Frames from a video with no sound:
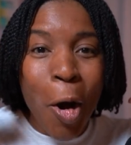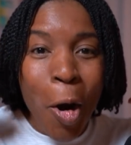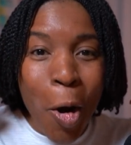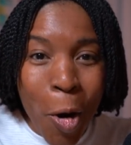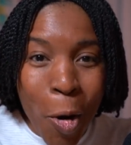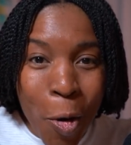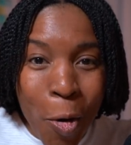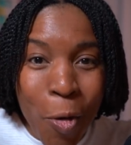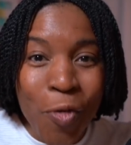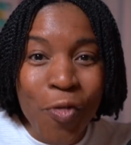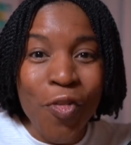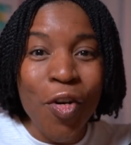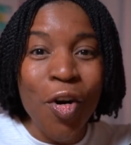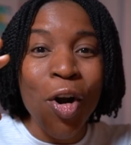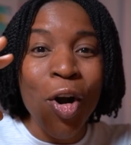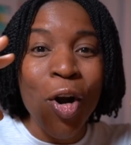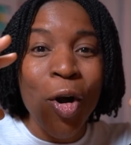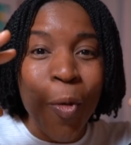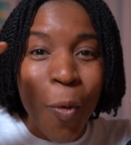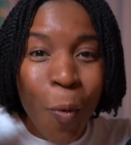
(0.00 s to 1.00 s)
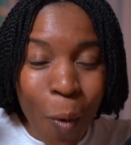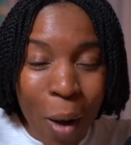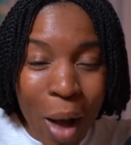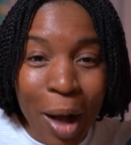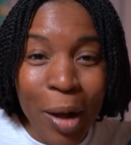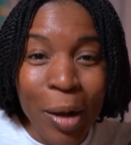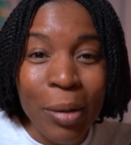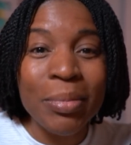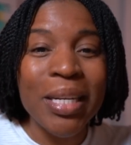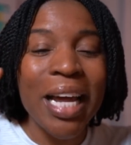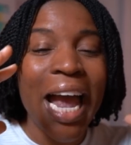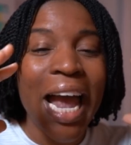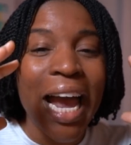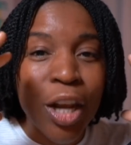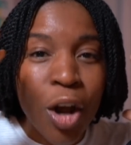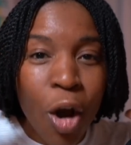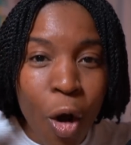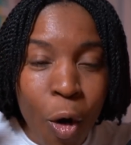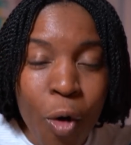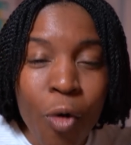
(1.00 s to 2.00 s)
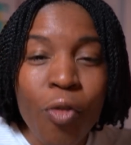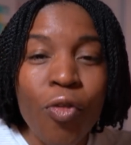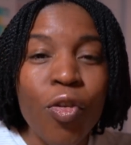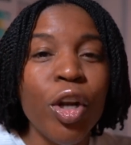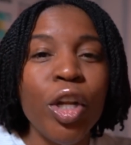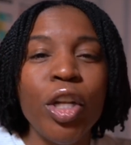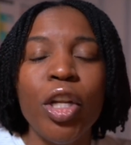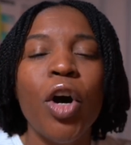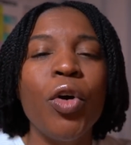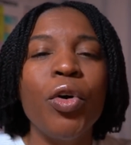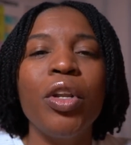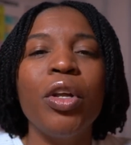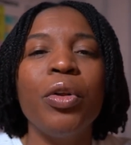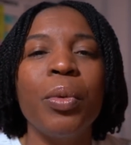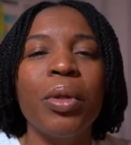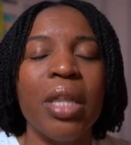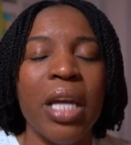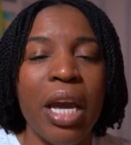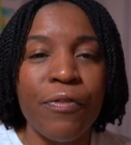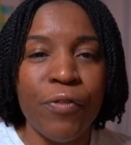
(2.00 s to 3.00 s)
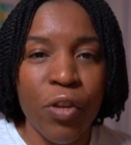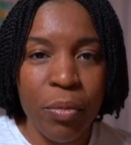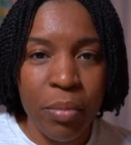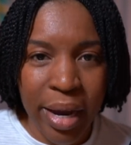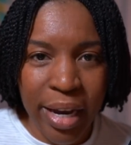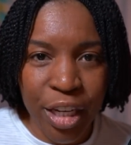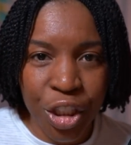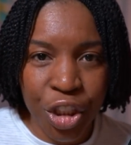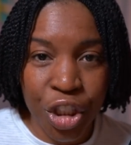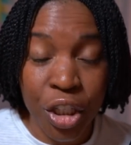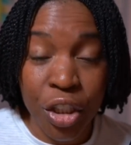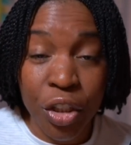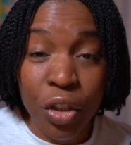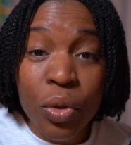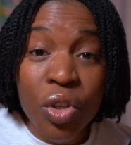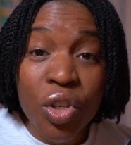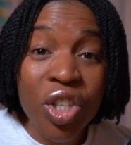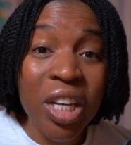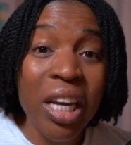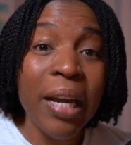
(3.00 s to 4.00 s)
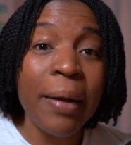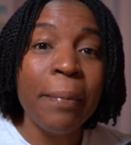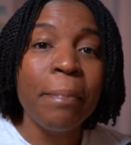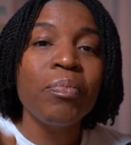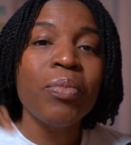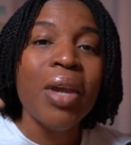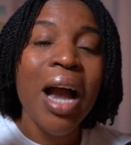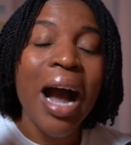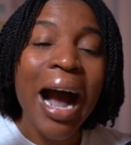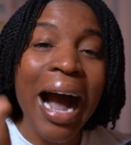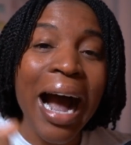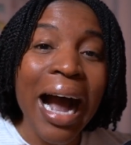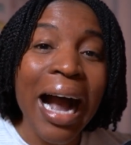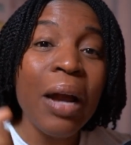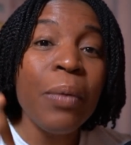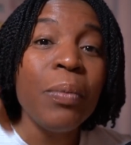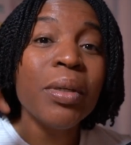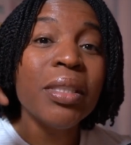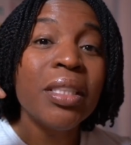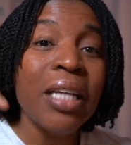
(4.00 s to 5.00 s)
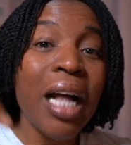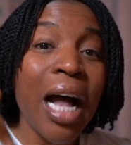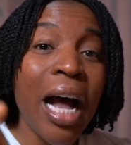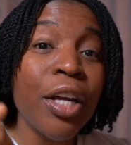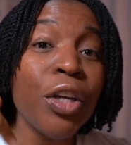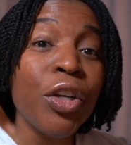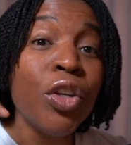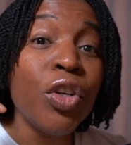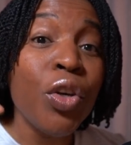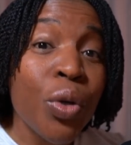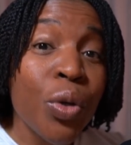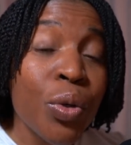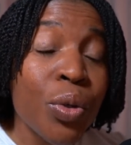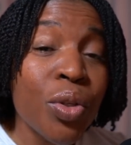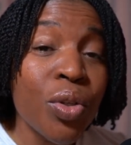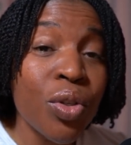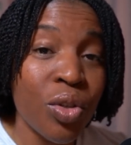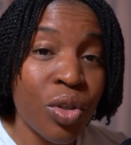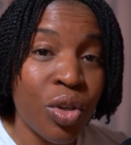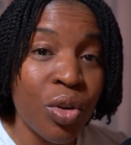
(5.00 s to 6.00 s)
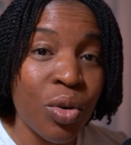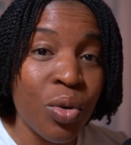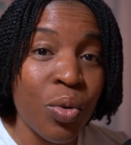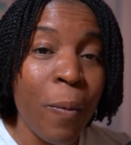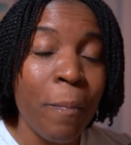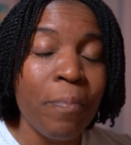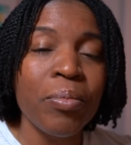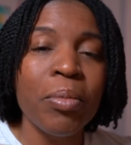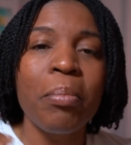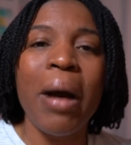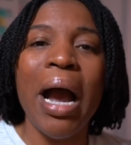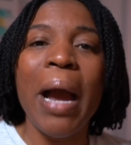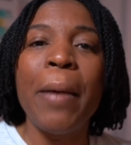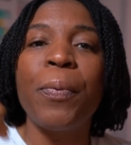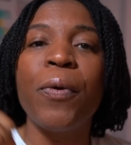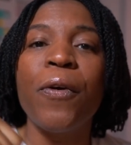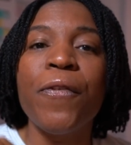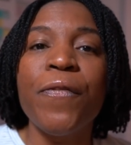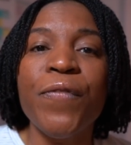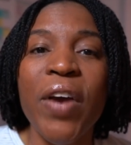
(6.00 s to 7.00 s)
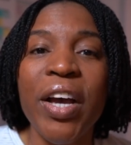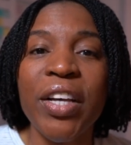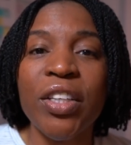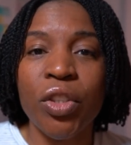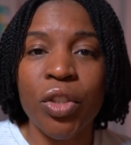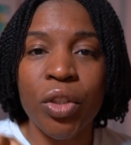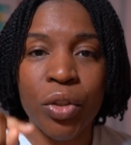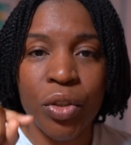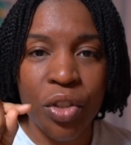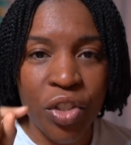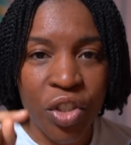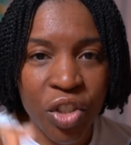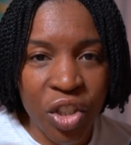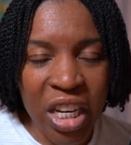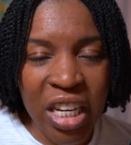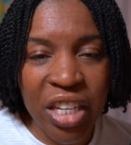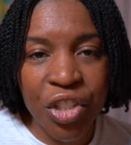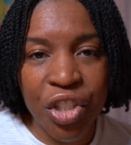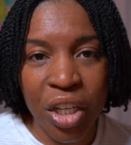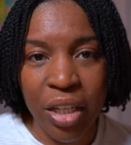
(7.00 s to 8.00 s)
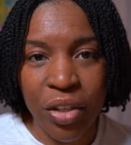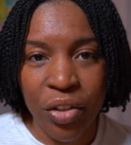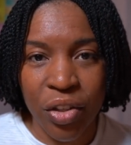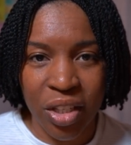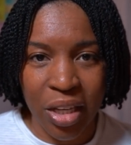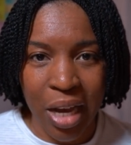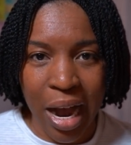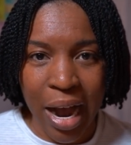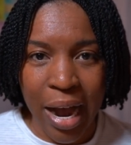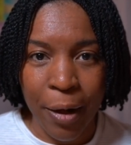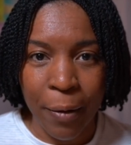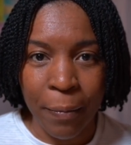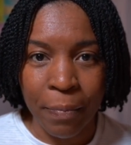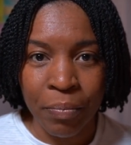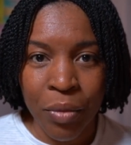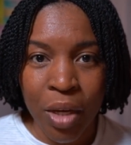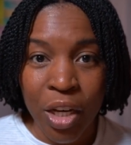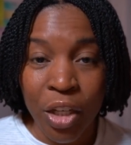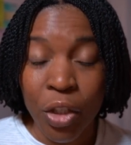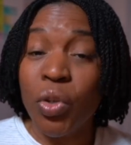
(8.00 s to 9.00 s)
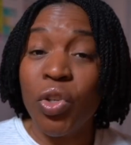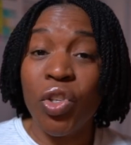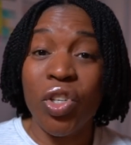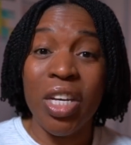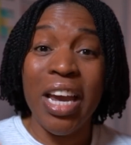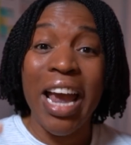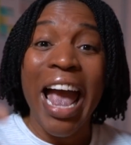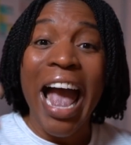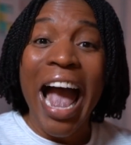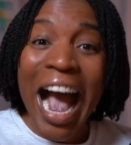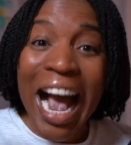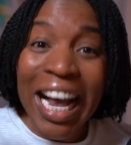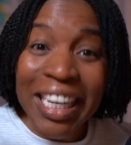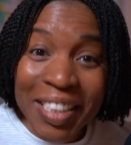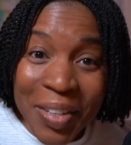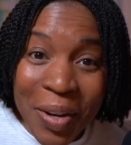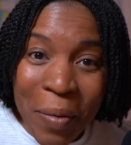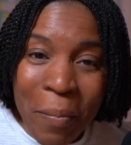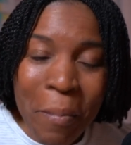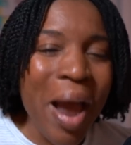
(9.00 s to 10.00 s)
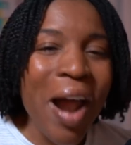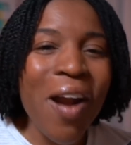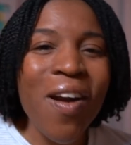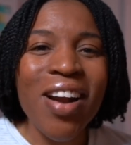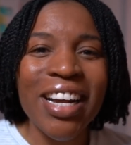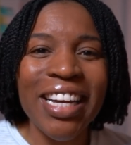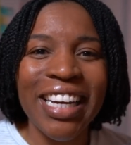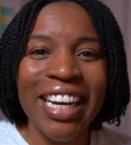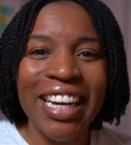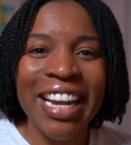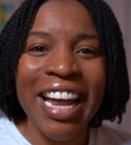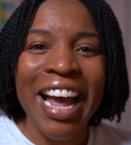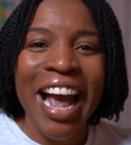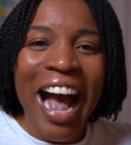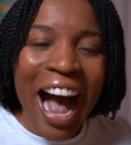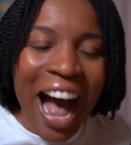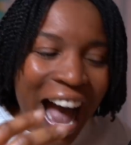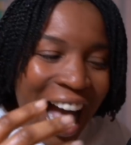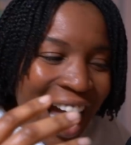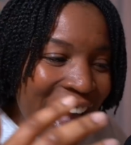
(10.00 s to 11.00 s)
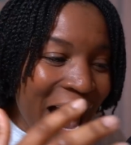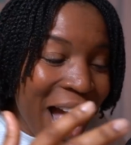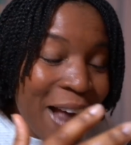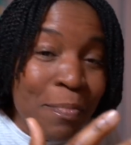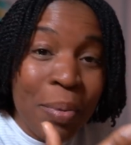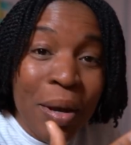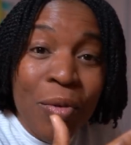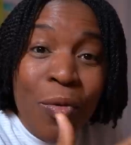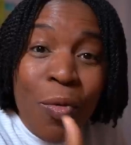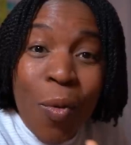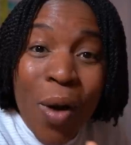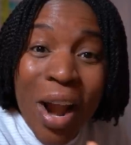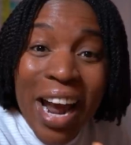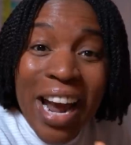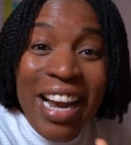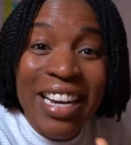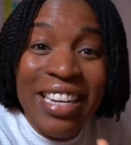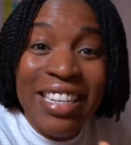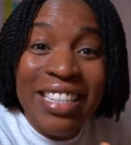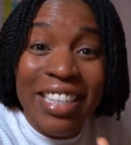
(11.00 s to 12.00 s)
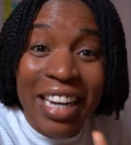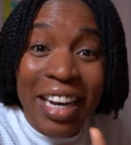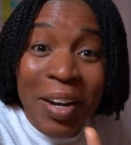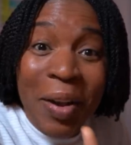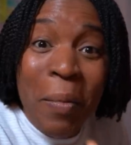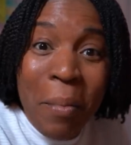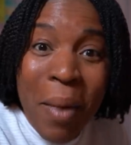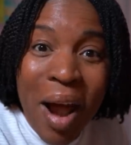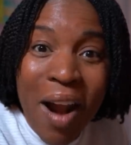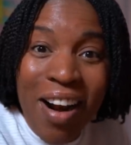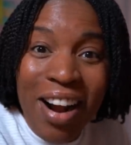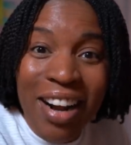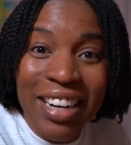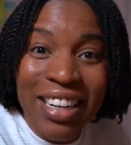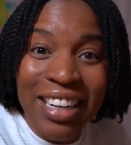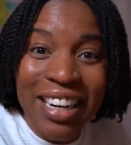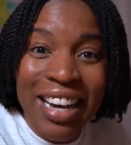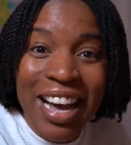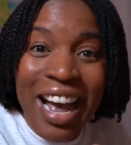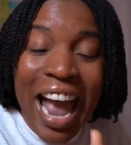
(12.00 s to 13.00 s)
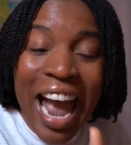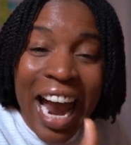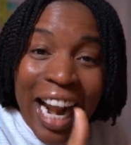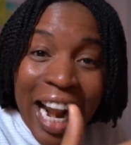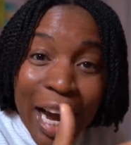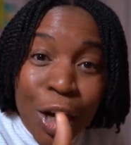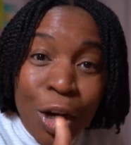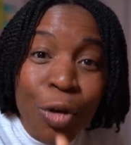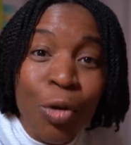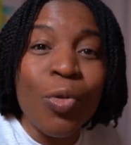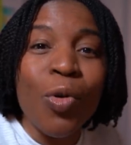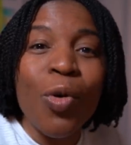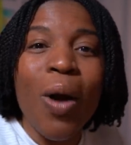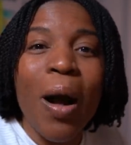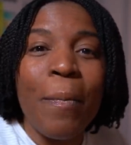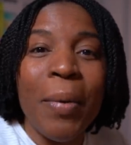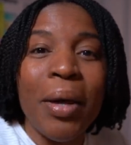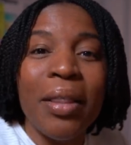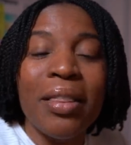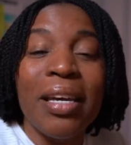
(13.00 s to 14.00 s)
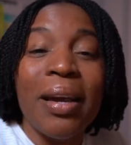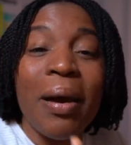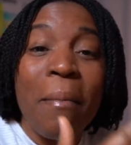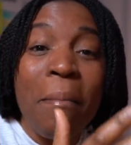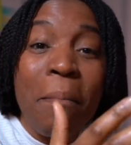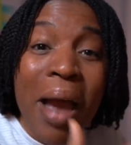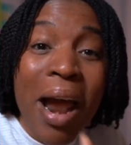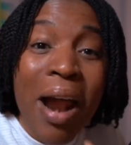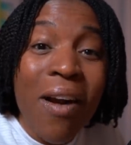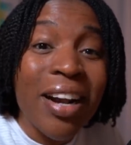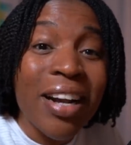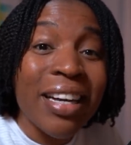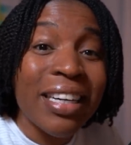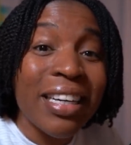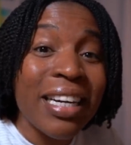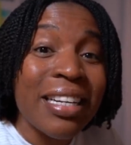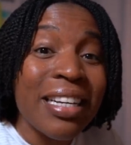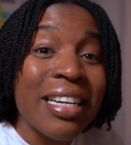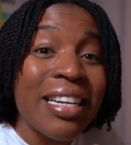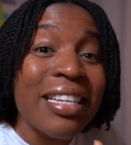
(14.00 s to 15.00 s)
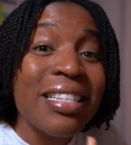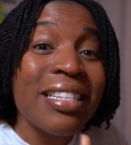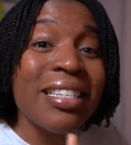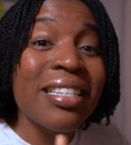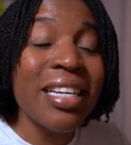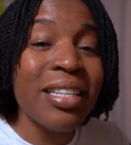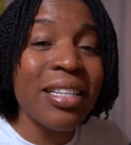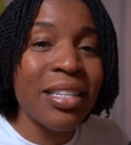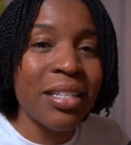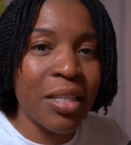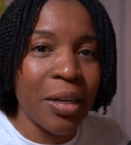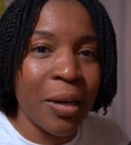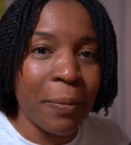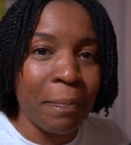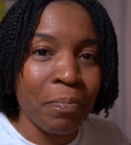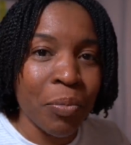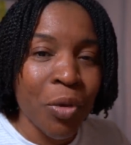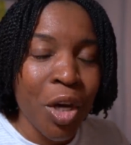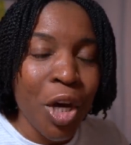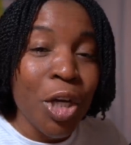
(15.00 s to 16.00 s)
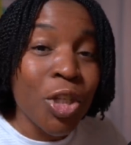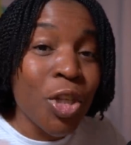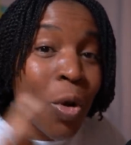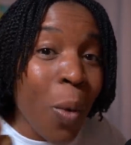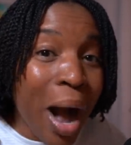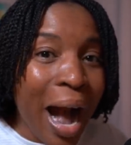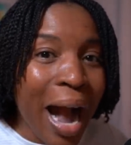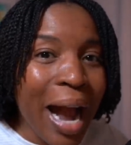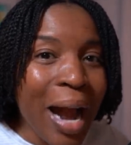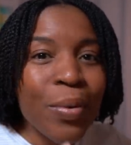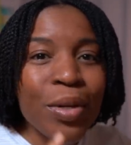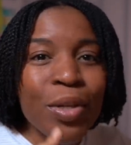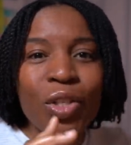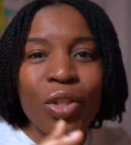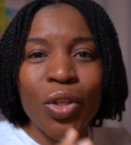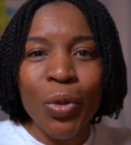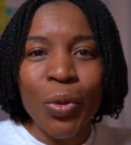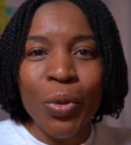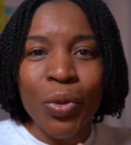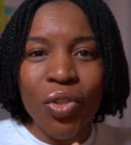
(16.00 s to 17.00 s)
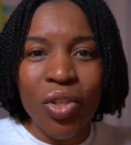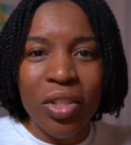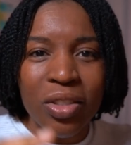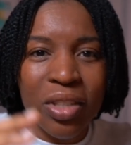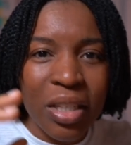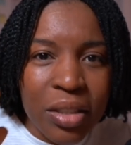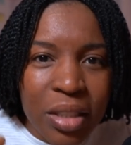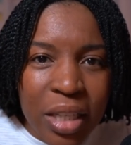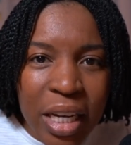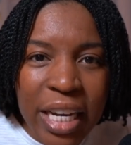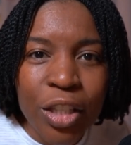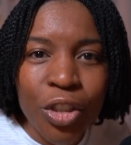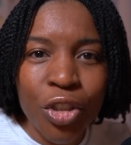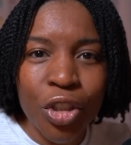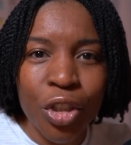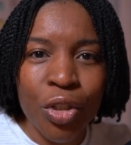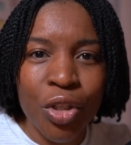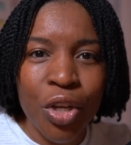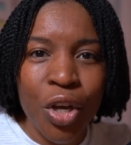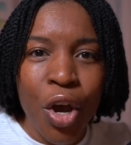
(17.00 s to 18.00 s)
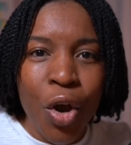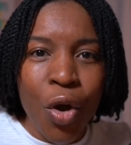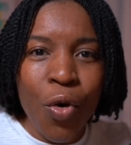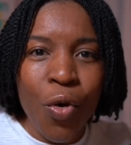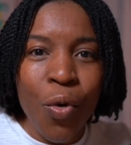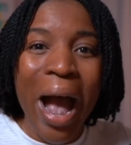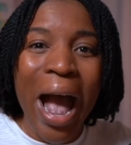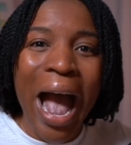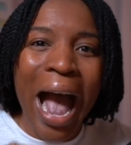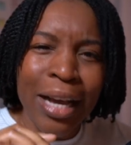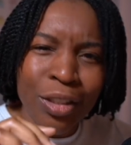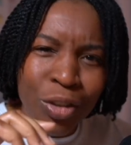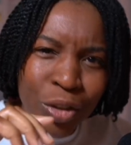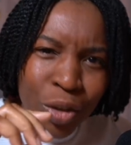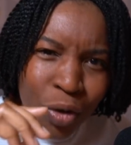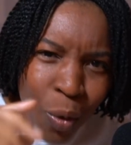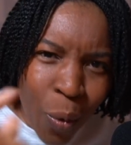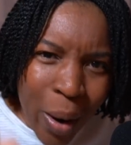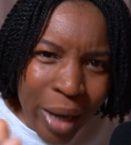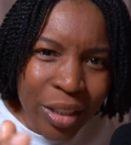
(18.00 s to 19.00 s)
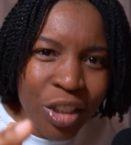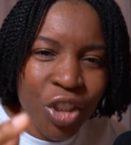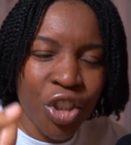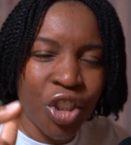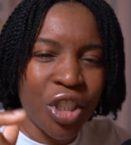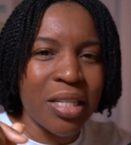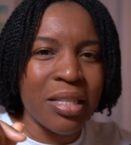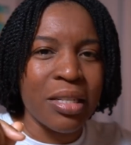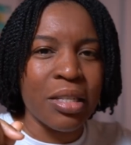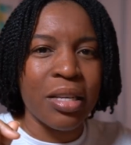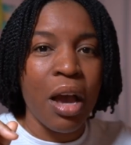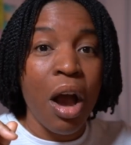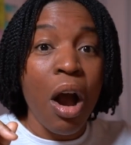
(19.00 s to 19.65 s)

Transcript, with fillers: overwhelmed and overloaded with information. You see, I was not used to my professor's teaching style. You see, as an American, I had been raised in America and I grew up in the American system. So I was used to teachers who asked questions